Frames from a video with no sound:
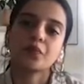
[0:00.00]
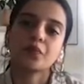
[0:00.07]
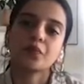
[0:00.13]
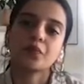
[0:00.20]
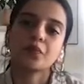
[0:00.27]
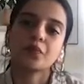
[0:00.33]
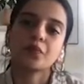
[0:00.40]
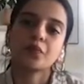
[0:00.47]

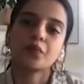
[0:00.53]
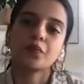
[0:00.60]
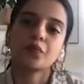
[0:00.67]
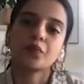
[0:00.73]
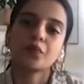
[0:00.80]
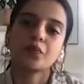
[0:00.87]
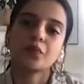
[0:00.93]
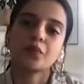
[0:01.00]

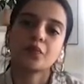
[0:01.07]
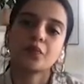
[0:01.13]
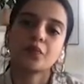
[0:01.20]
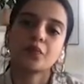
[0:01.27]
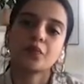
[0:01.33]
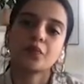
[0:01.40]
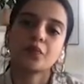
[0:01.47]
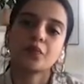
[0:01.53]

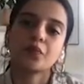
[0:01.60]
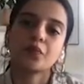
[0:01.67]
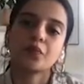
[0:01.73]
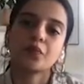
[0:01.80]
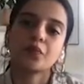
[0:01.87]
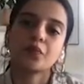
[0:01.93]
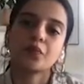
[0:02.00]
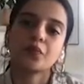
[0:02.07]

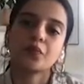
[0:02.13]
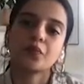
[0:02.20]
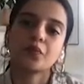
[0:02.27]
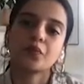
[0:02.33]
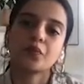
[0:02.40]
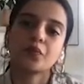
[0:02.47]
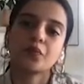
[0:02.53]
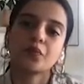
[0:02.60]

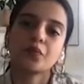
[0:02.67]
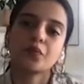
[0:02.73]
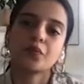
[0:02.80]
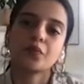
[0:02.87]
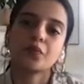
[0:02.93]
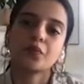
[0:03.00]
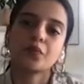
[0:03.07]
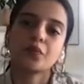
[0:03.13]

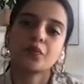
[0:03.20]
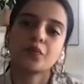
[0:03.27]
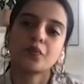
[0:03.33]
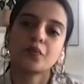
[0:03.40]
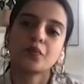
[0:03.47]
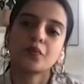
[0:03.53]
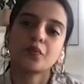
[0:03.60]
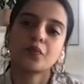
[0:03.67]

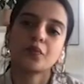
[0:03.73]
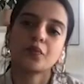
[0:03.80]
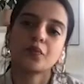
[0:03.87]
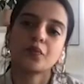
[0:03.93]
(not speaking)